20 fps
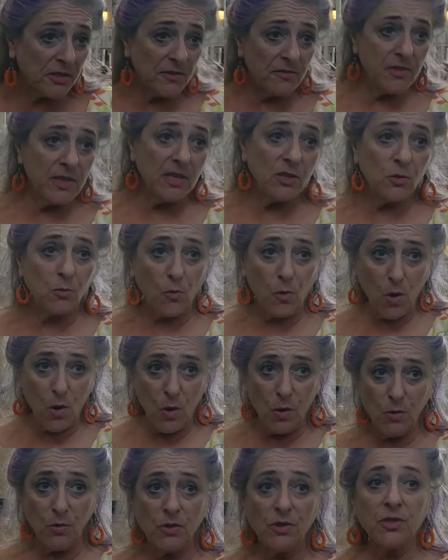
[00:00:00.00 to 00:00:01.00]
of these
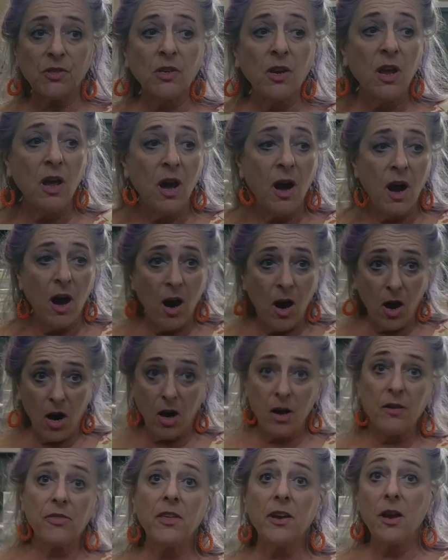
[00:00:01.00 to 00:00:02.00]
rows
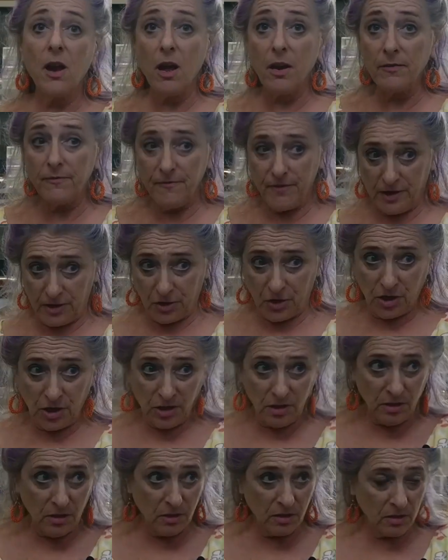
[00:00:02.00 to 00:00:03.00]
are the nonfiction.
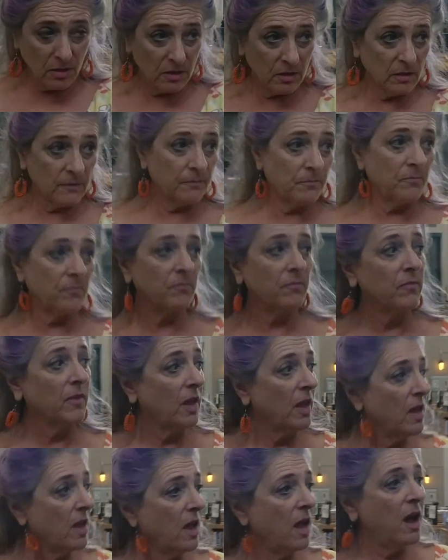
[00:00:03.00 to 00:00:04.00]

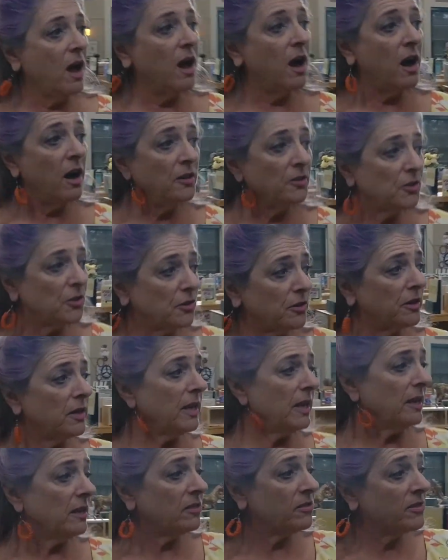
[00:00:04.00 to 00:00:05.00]

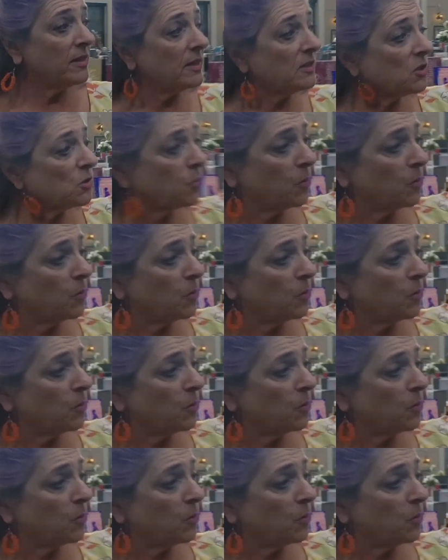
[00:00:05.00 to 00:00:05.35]
Underneath this